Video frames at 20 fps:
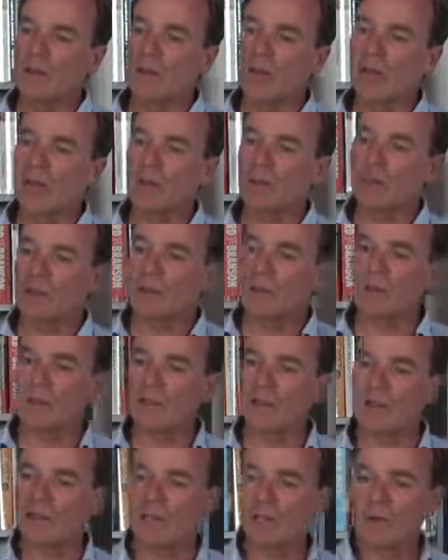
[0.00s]
hey
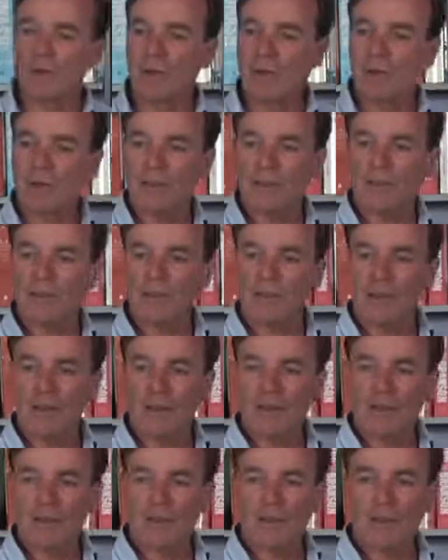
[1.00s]
presto, generate your, uh,
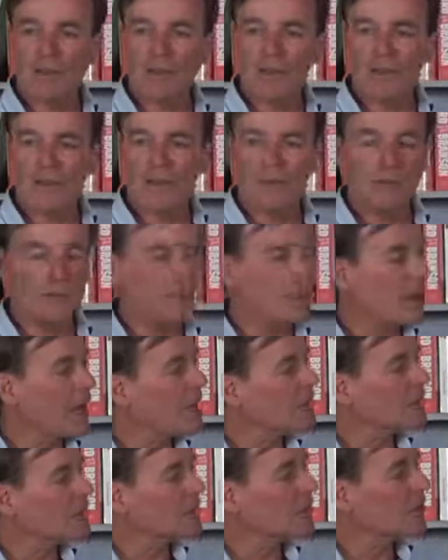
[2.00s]
your, your
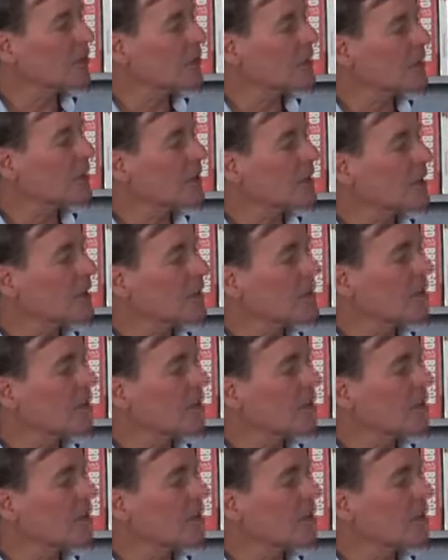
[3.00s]
BAS and all the rest of that.